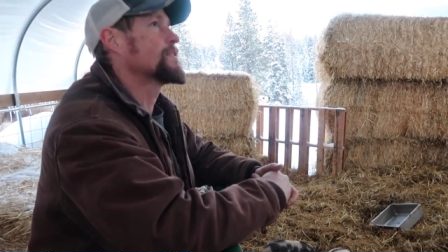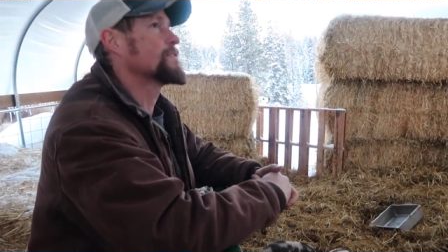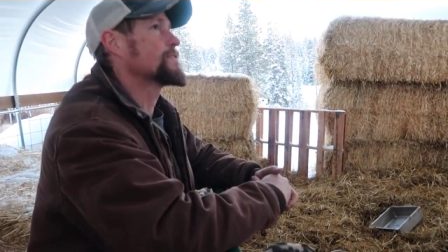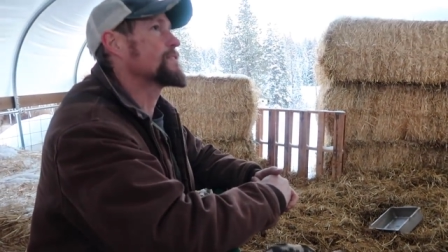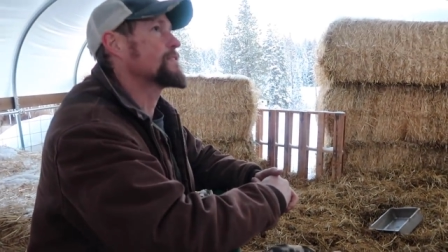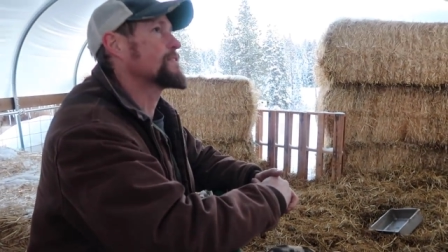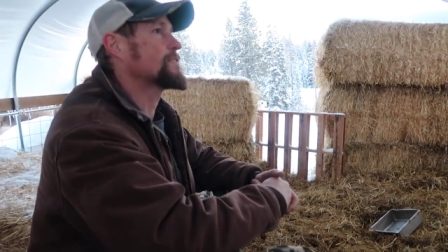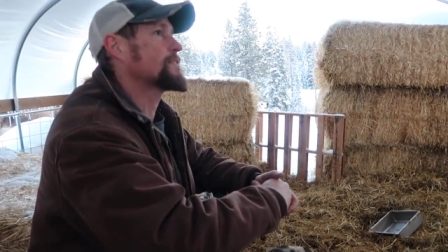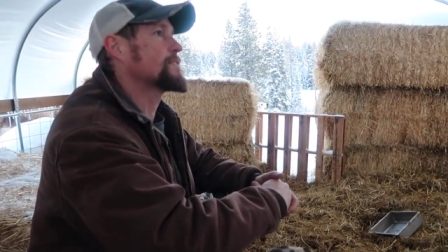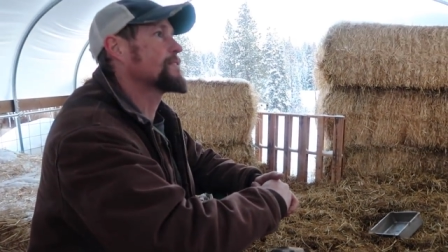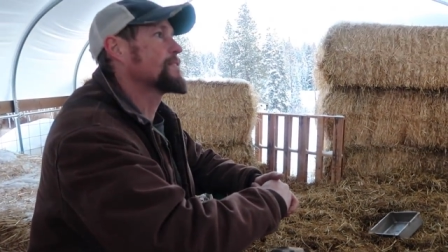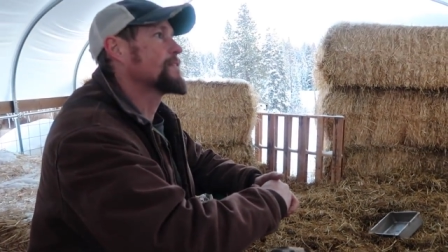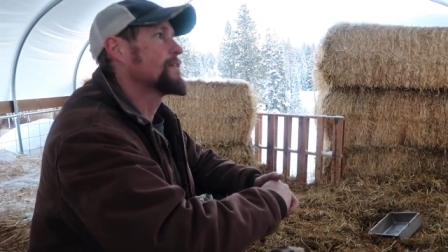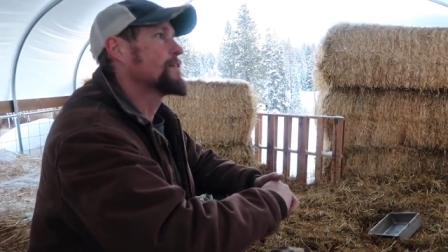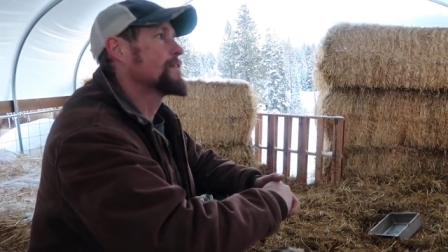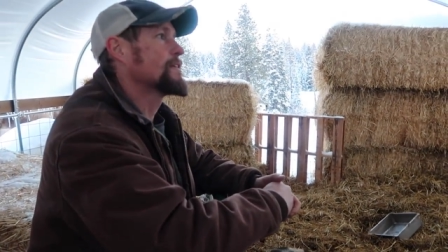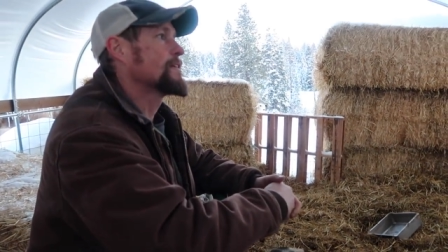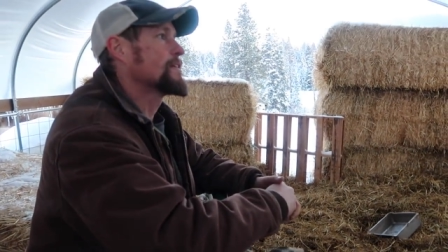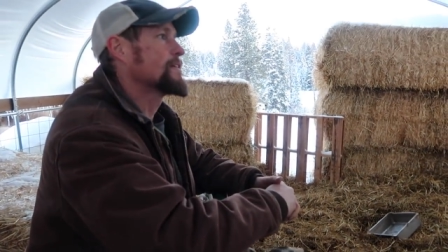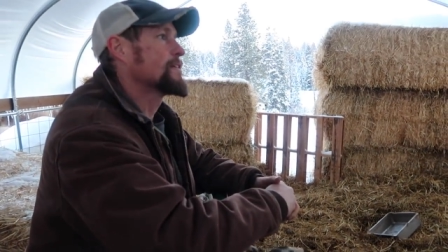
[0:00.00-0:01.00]
those.
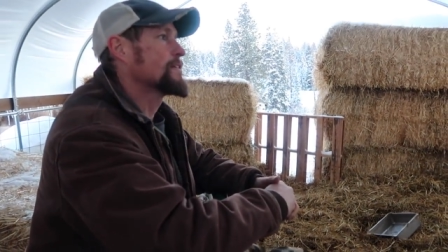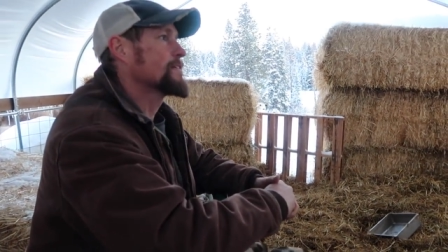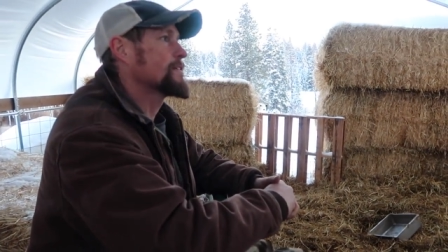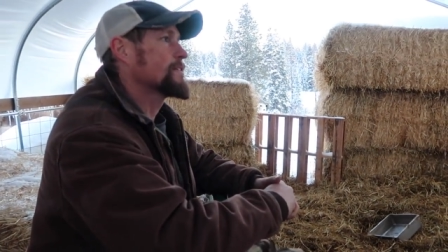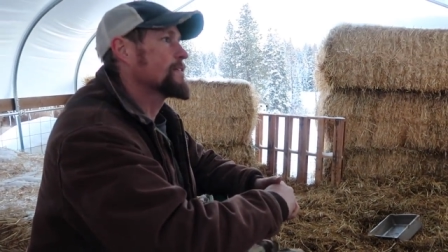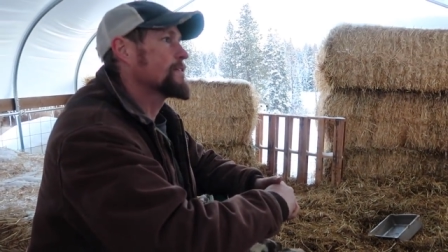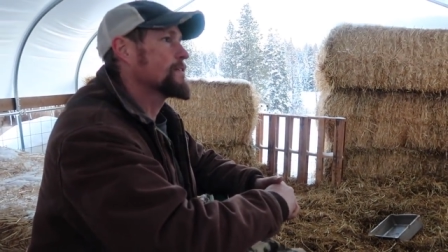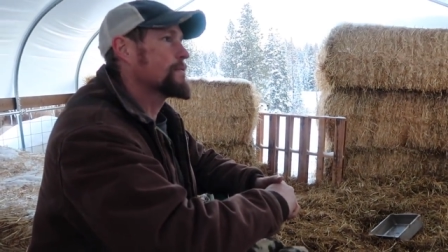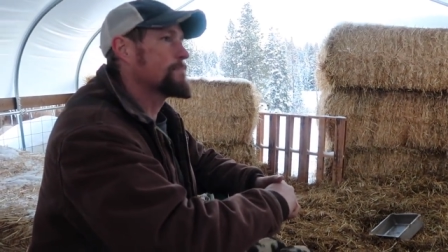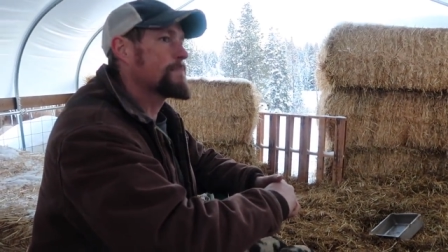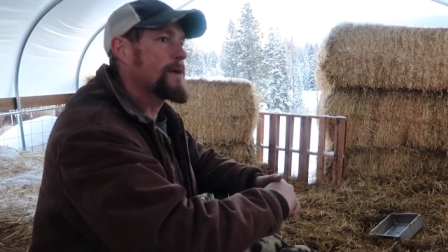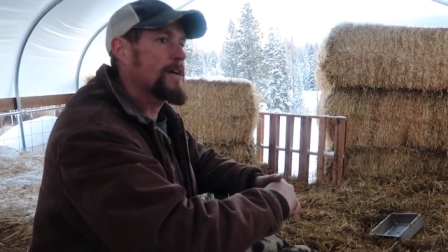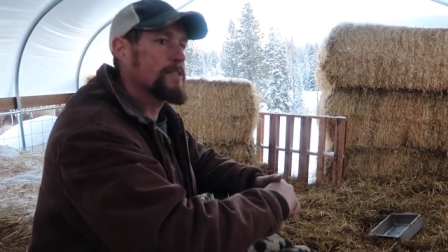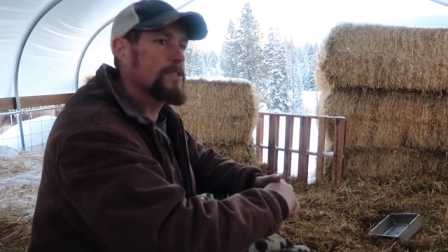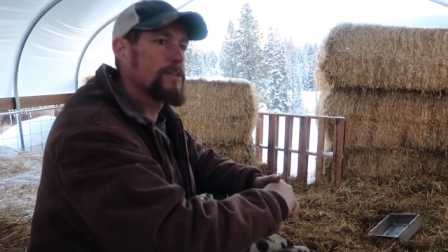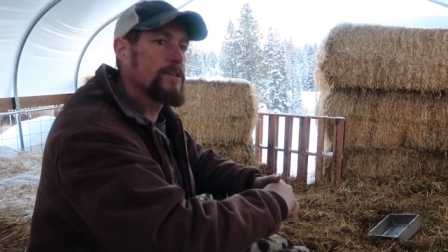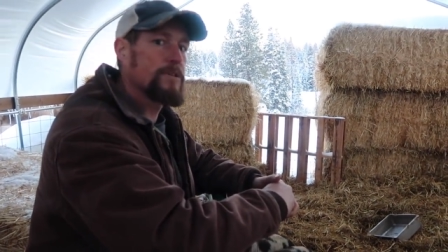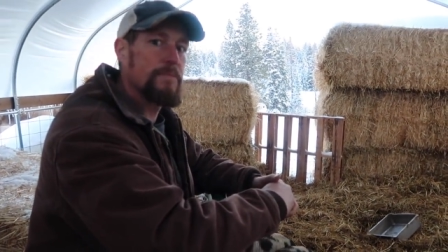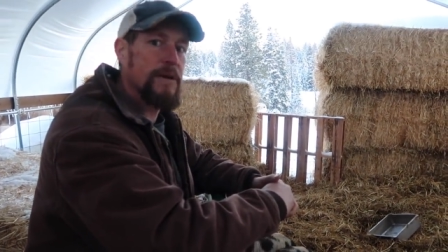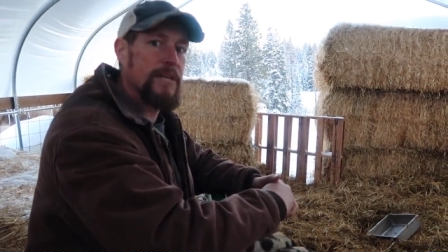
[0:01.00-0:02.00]
They're
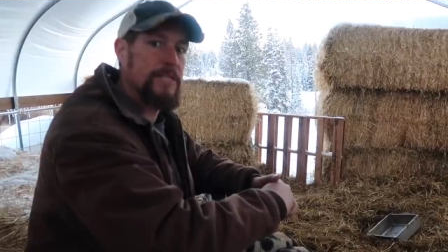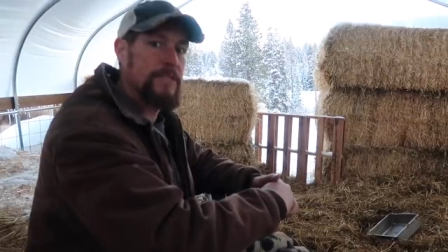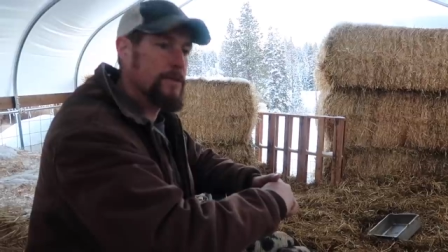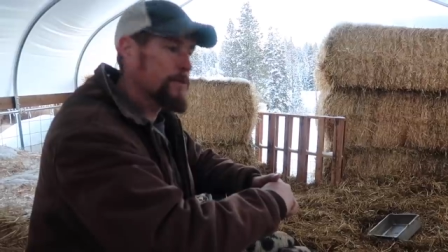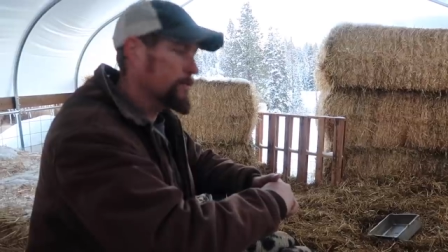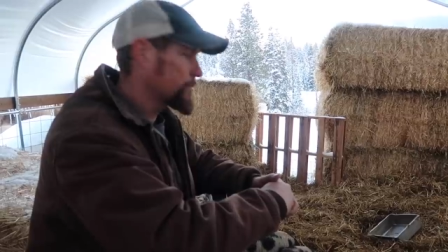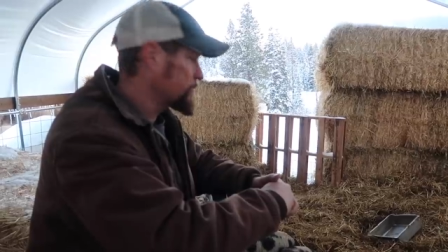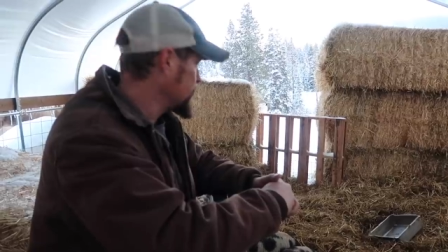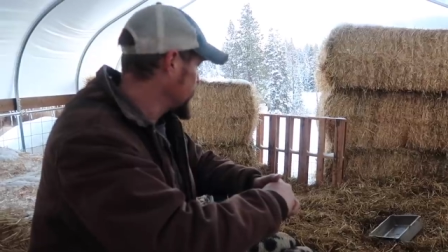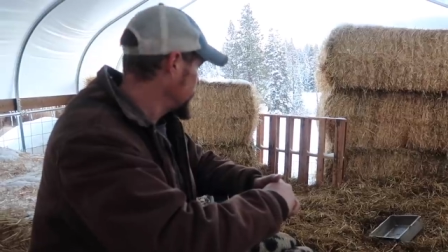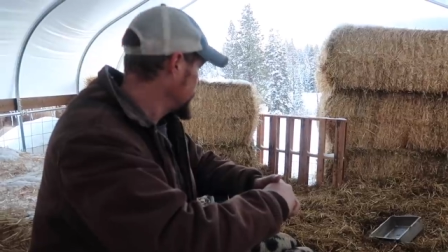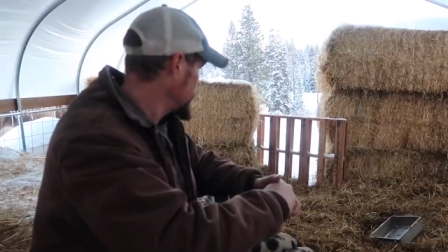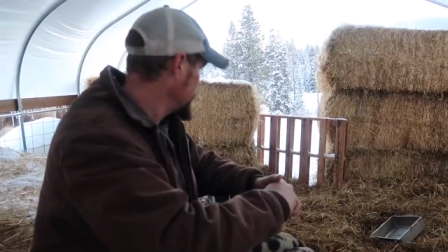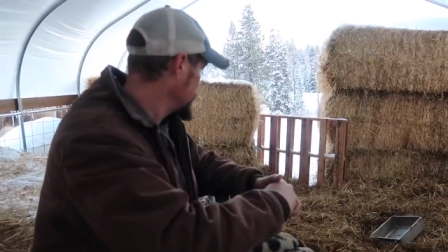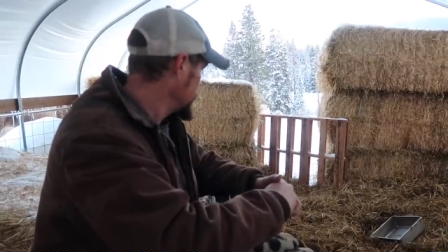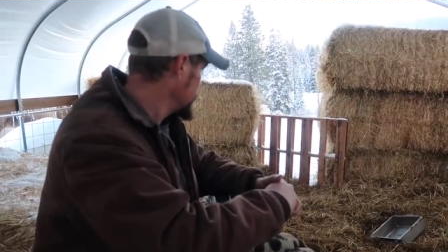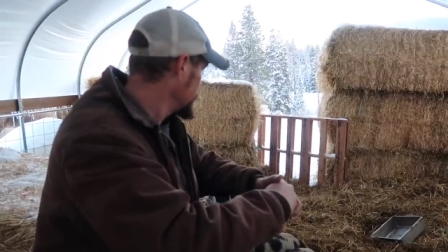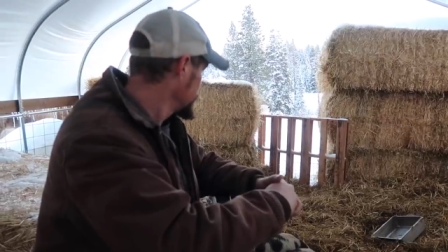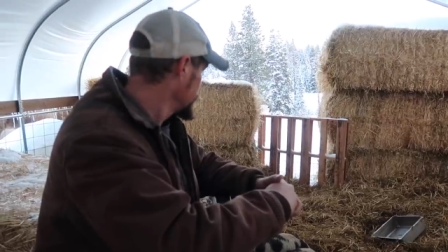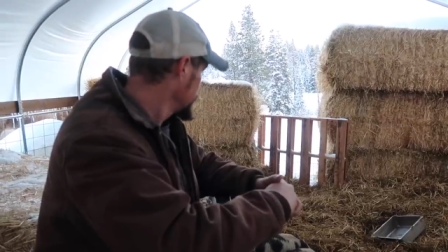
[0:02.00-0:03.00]
about two months old right
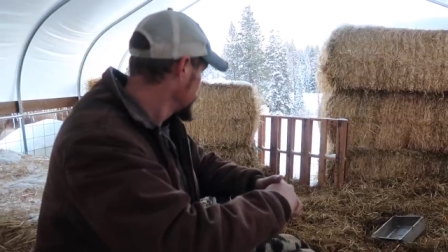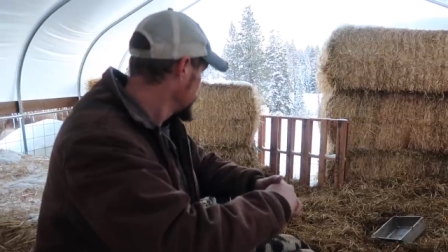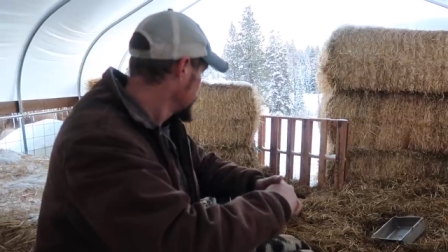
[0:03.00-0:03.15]
now.